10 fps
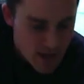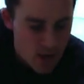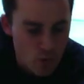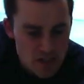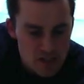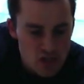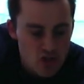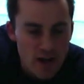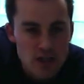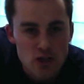And what he's going to
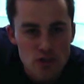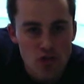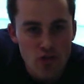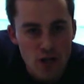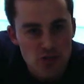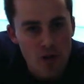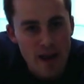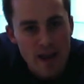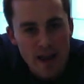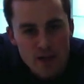try and do is crush my
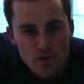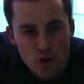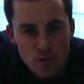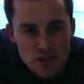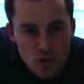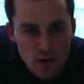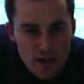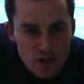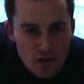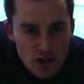hand for me. So go ahead
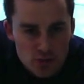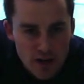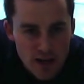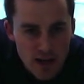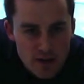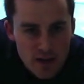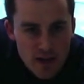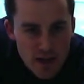and crush my hand.